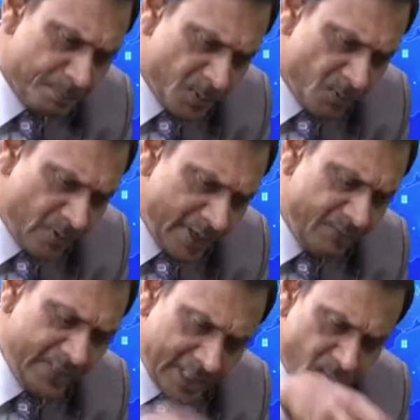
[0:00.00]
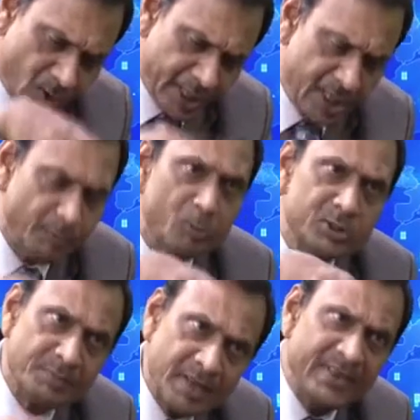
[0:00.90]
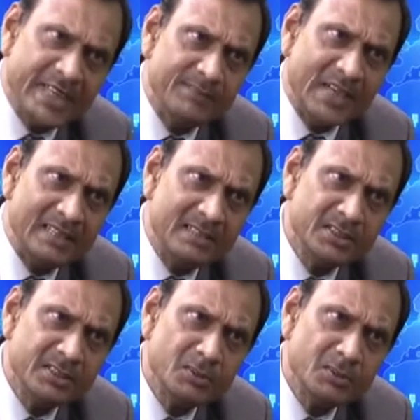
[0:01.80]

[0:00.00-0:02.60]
When we are talking about the preventive health,